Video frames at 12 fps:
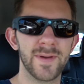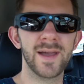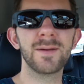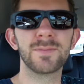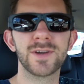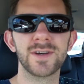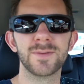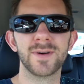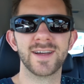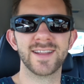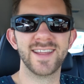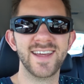babe, good
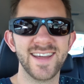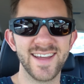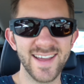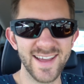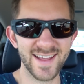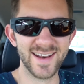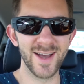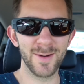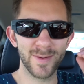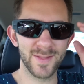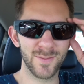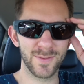one.
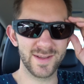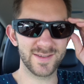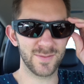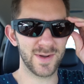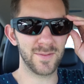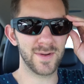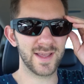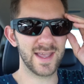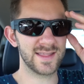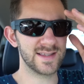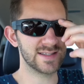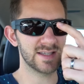No, but the reason why I want to
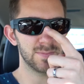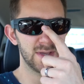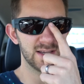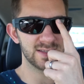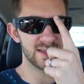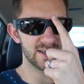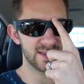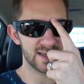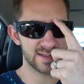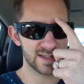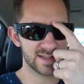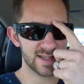get these is because this
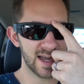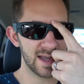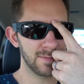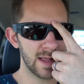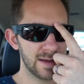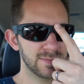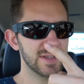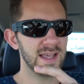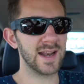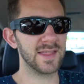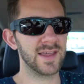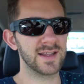thing does time lapse,
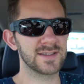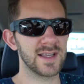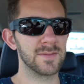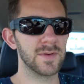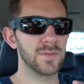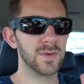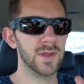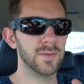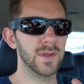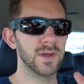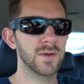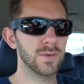and I think it's going to be really,
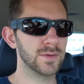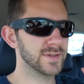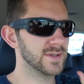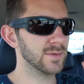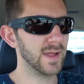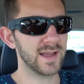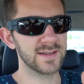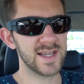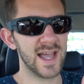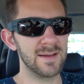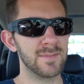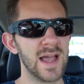really cool to do like a
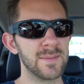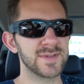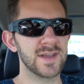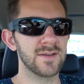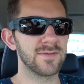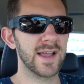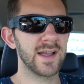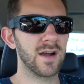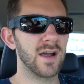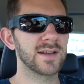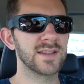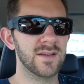time lapse of like
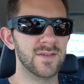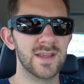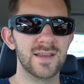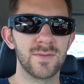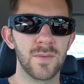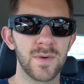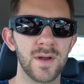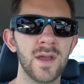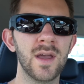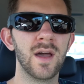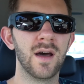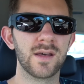our activities when we're
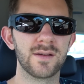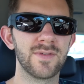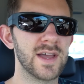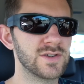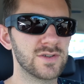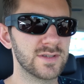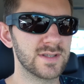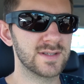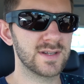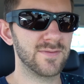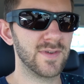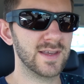on adventures and
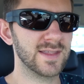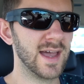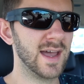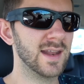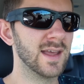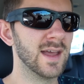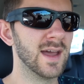stuff like that.